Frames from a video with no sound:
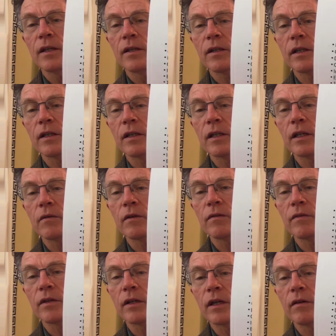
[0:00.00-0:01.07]
Since then, we've
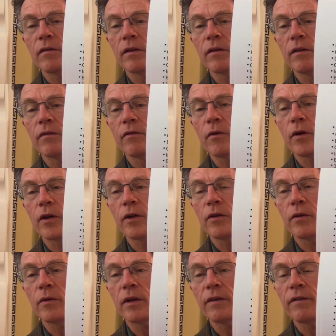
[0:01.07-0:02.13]
discovered the
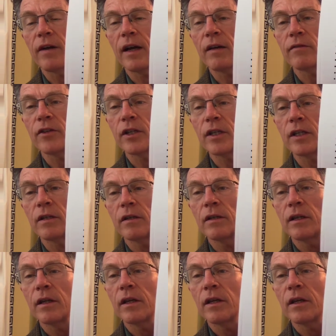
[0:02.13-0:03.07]
4Q25 gene,